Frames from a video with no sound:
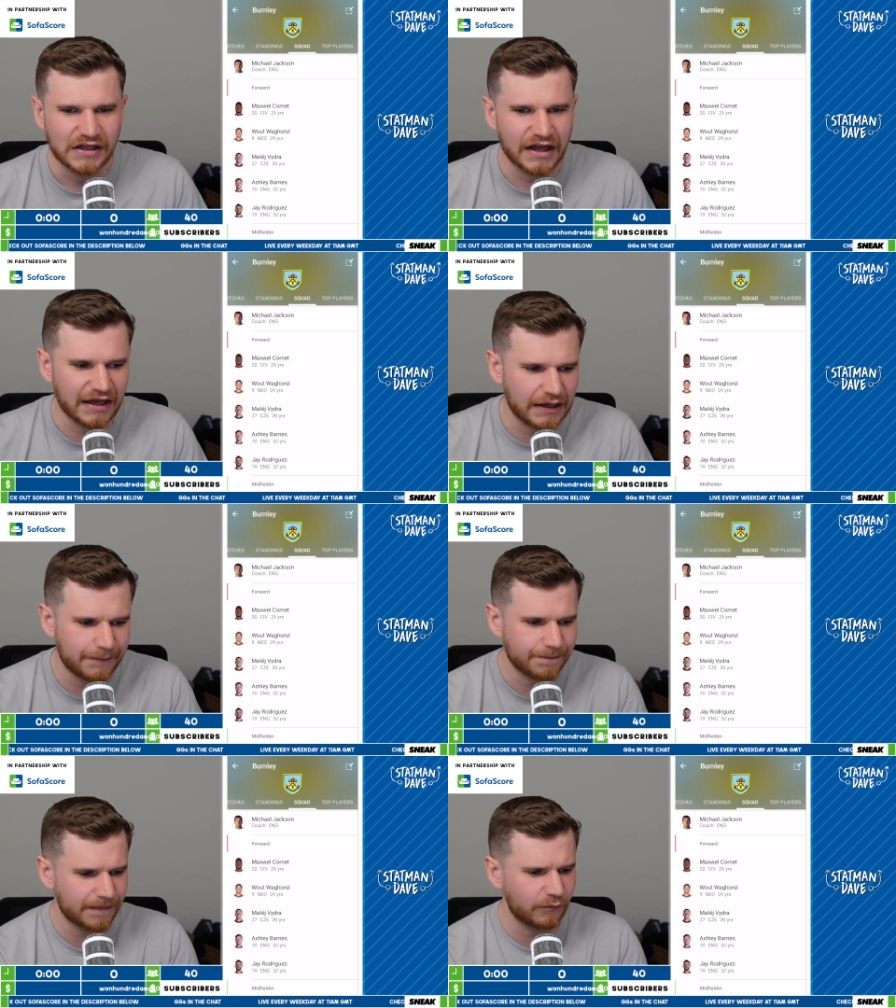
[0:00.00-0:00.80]

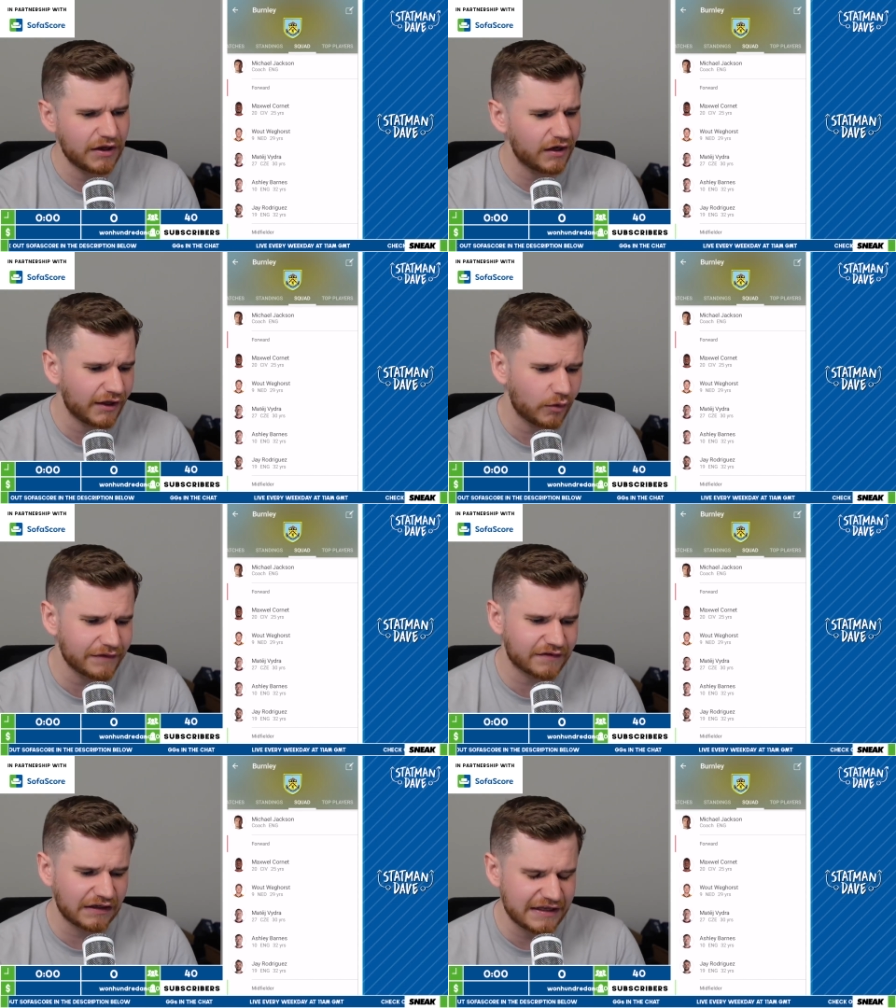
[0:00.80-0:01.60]
And we're going to go
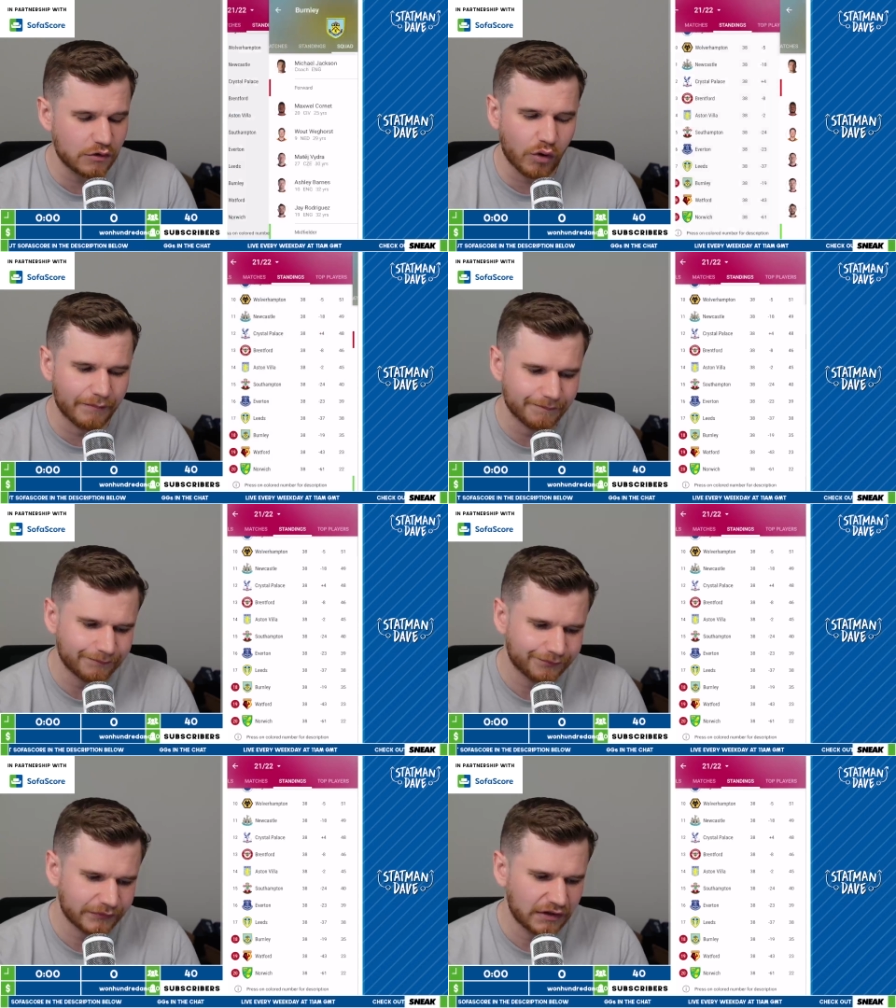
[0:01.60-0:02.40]
into League One.
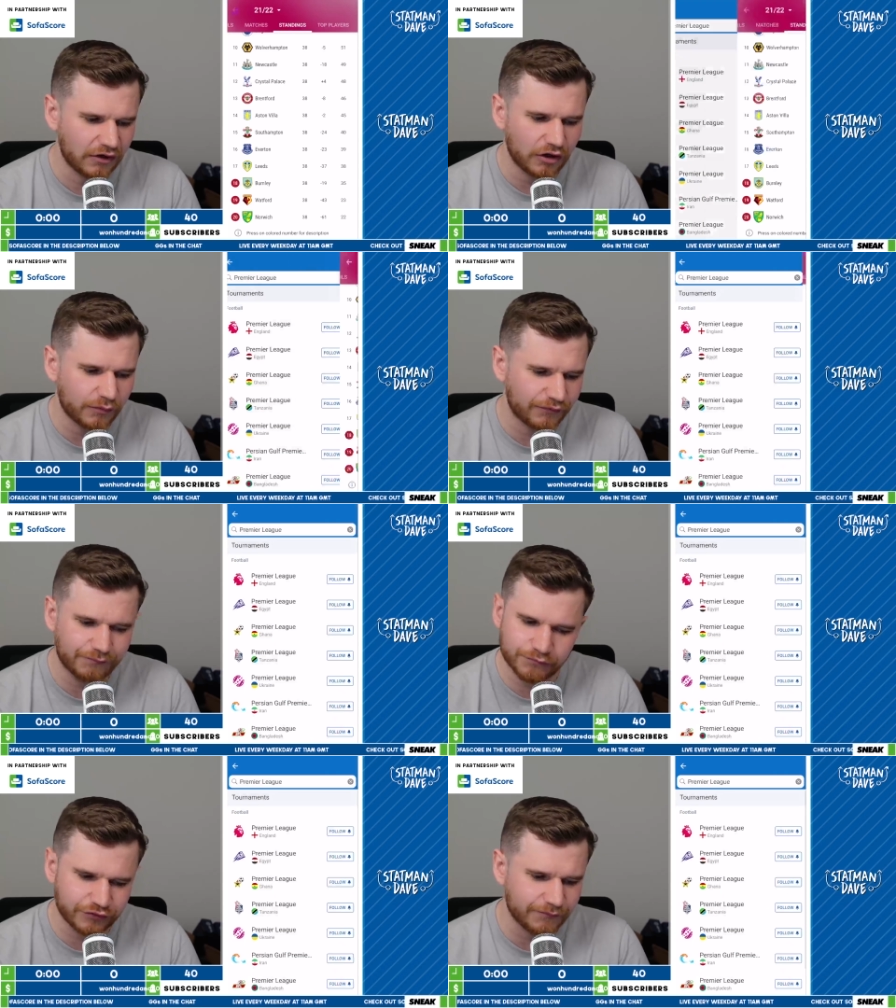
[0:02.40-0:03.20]
Look,
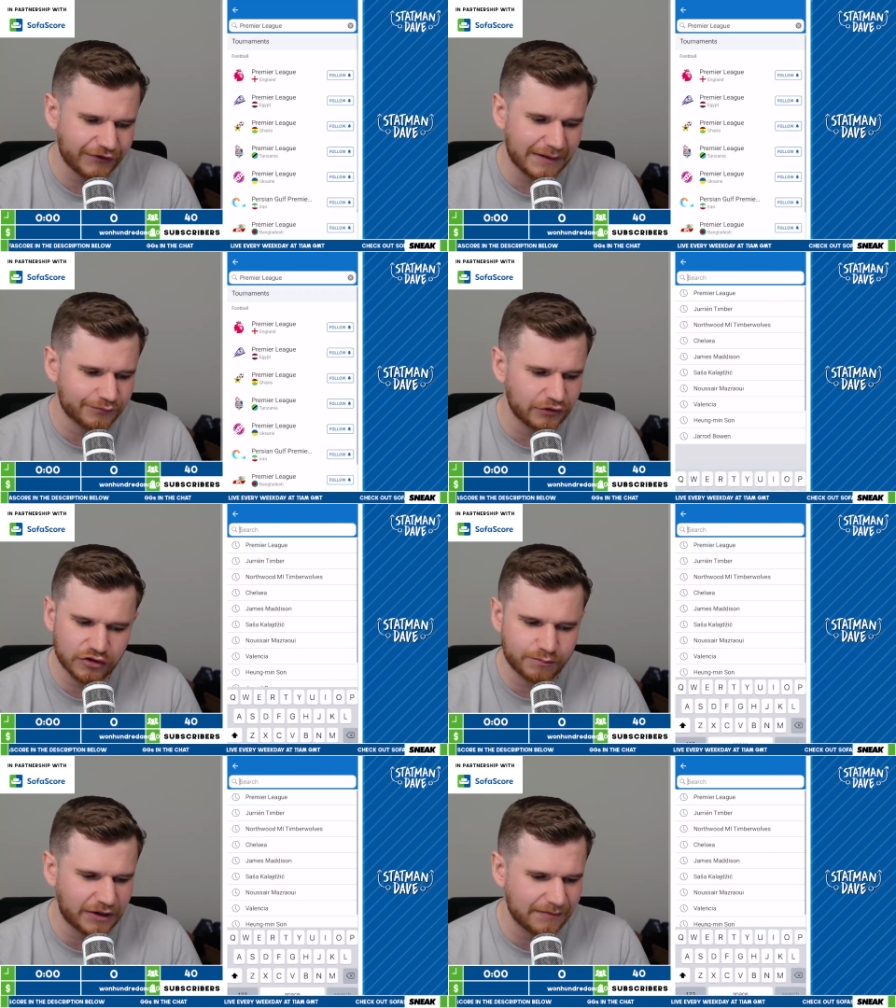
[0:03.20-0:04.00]
sometimes we
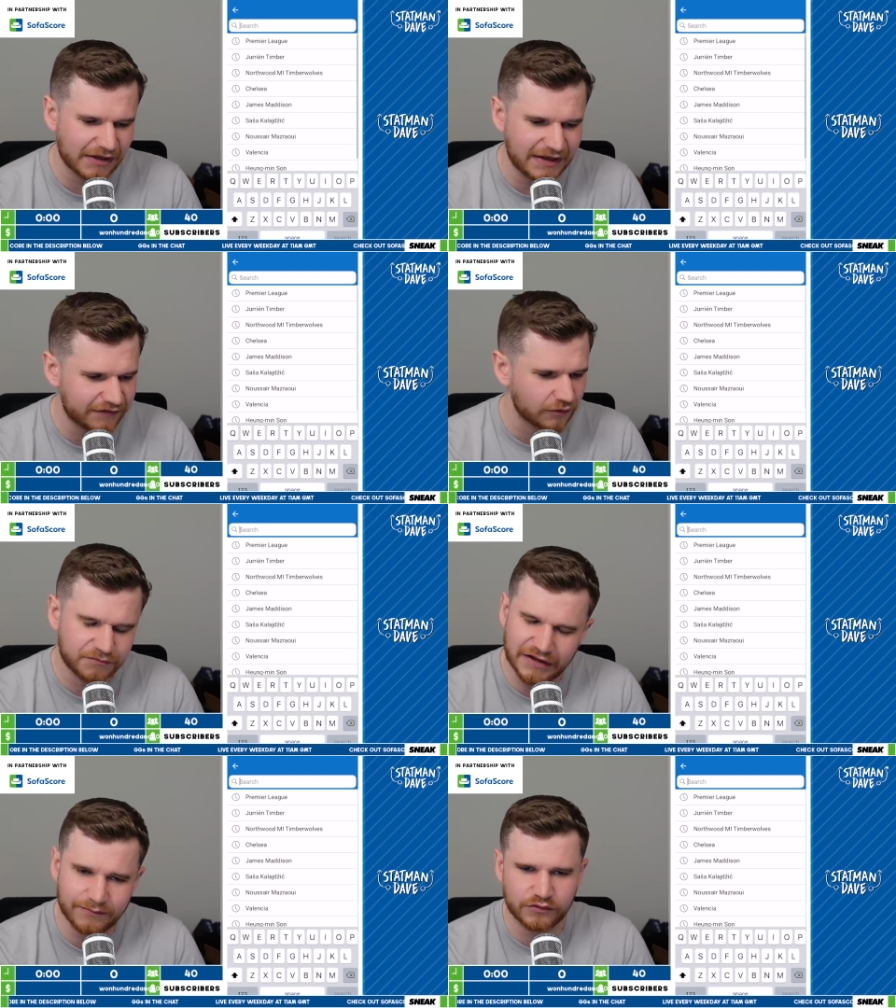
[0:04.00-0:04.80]
do Premier League,
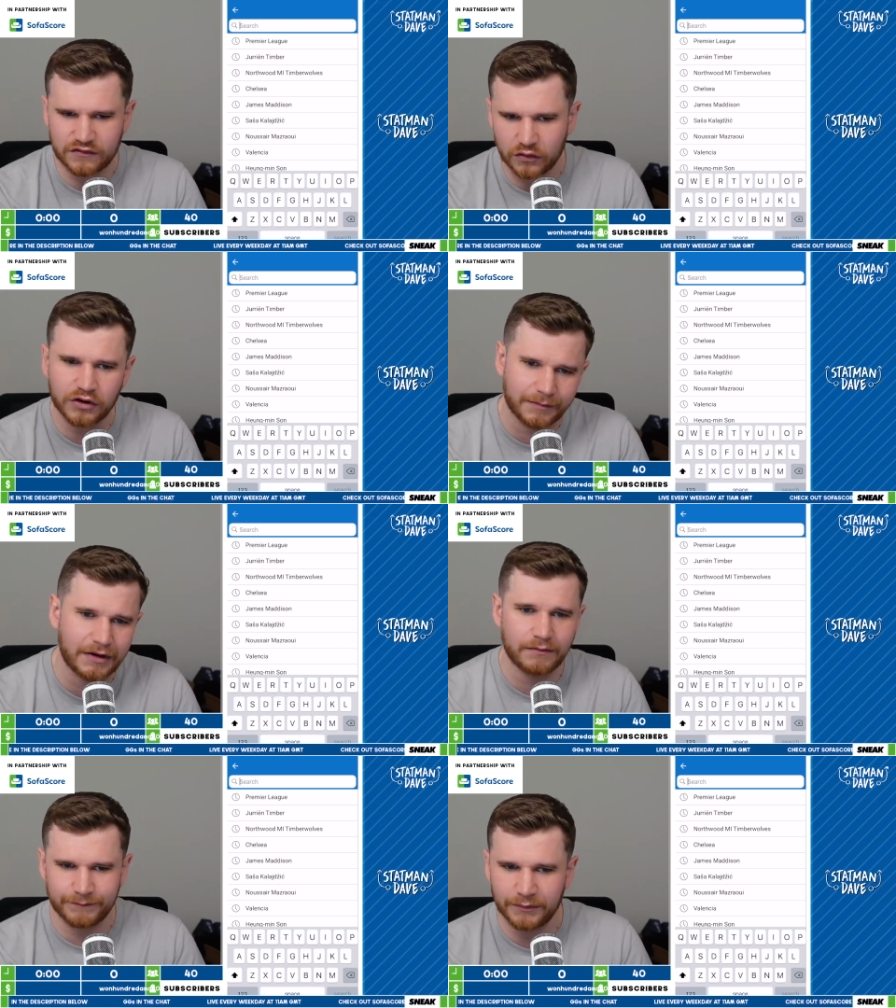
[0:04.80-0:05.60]
sometimes we talk
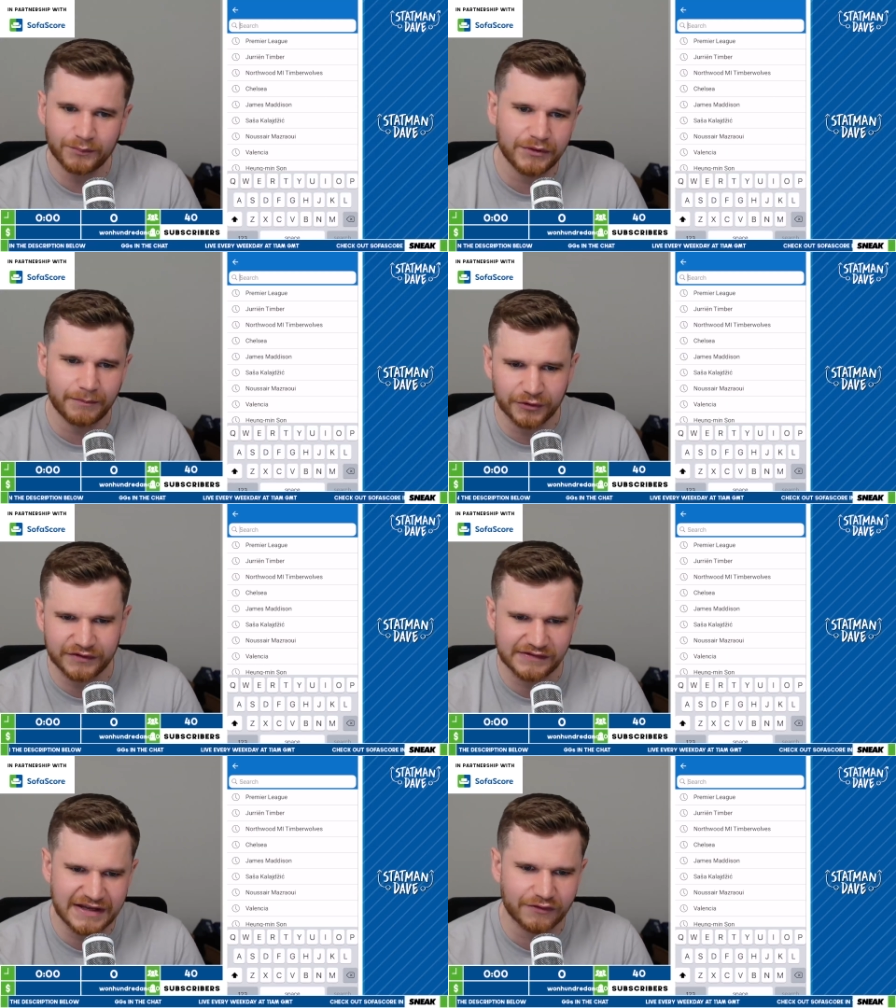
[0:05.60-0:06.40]
about the
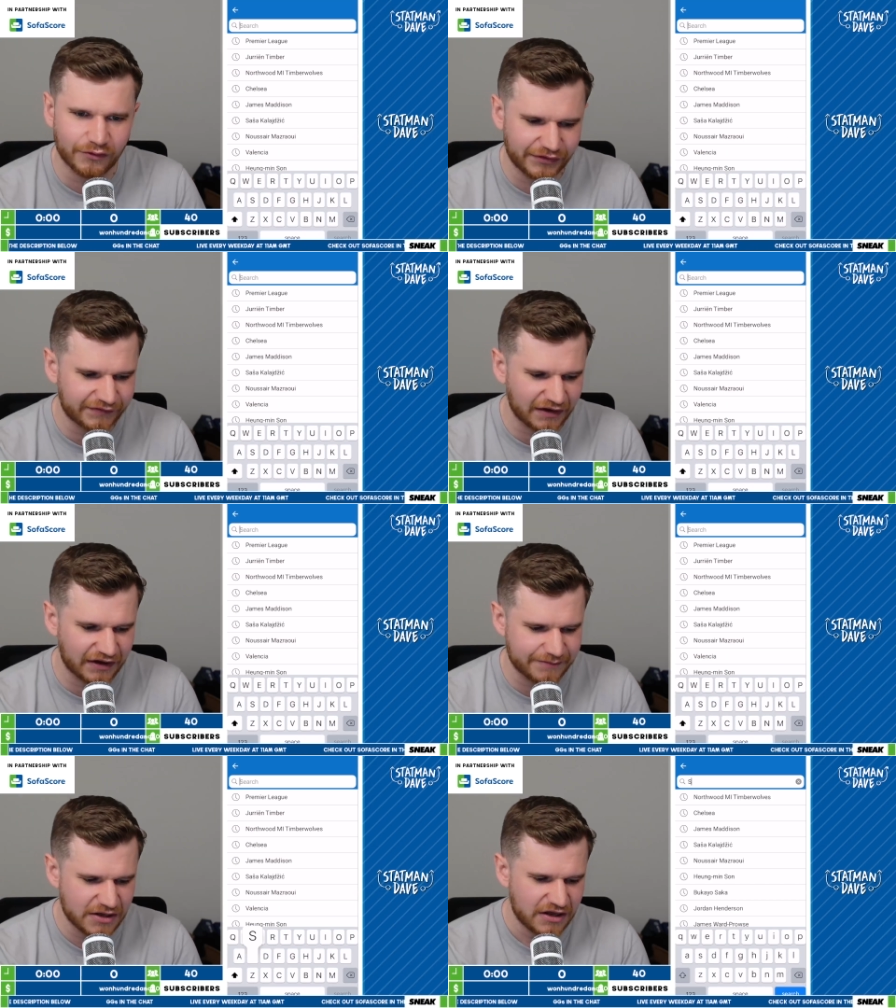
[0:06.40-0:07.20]
Bundesliga all the
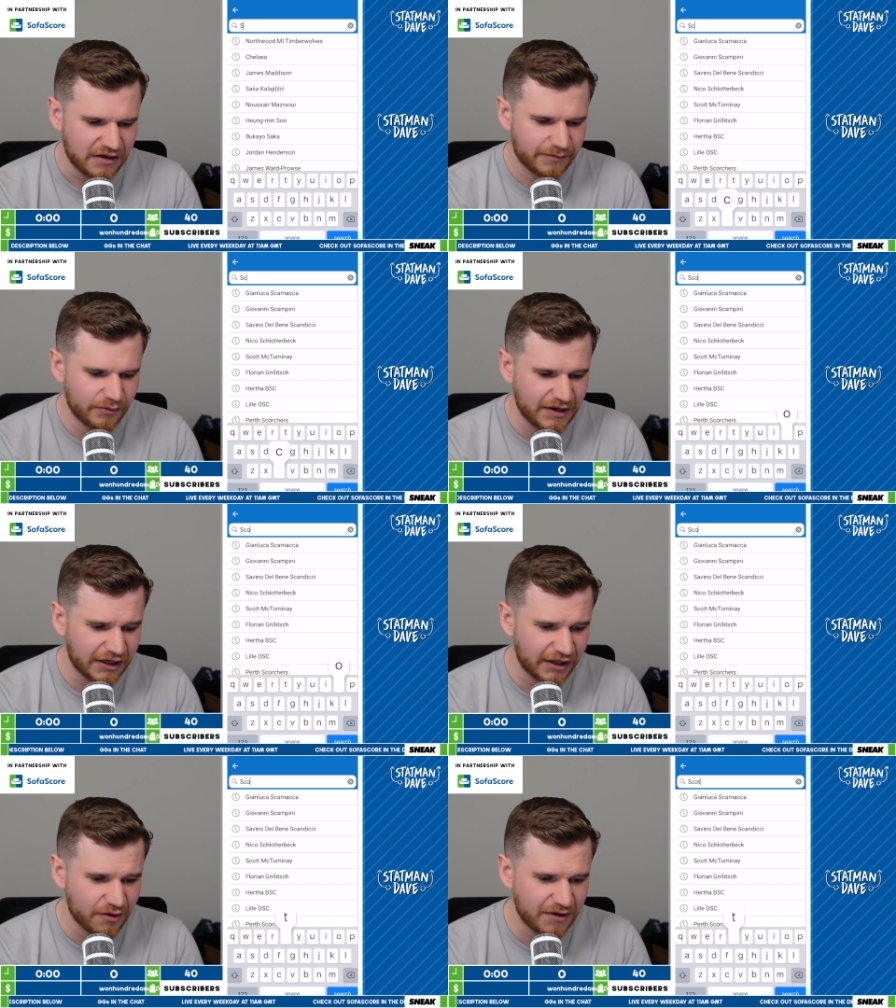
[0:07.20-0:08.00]
time, but we're
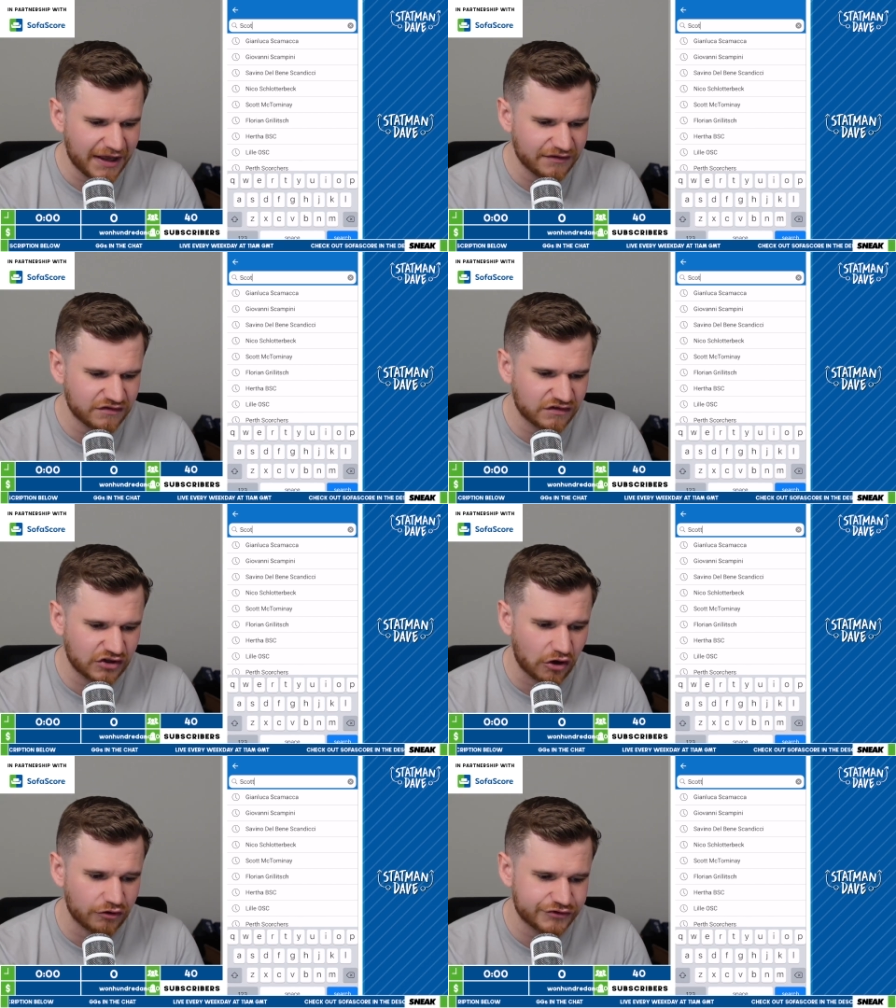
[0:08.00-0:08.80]
going to go and get
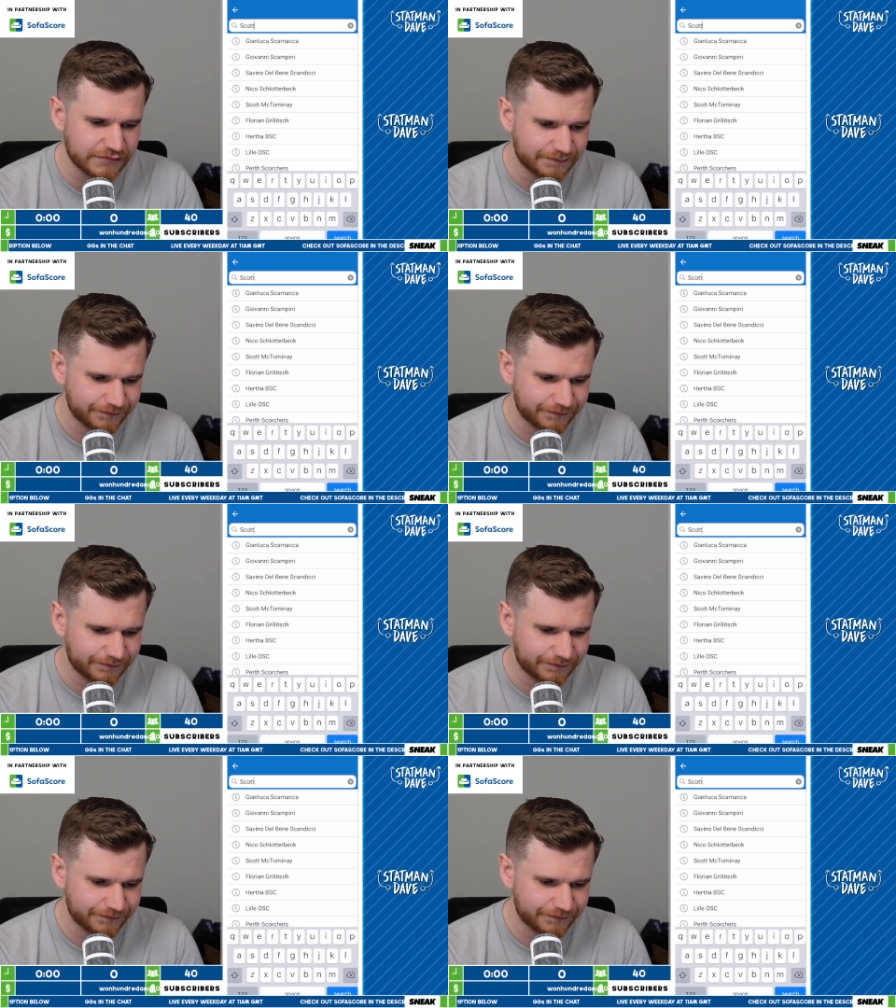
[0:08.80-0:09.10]
Scott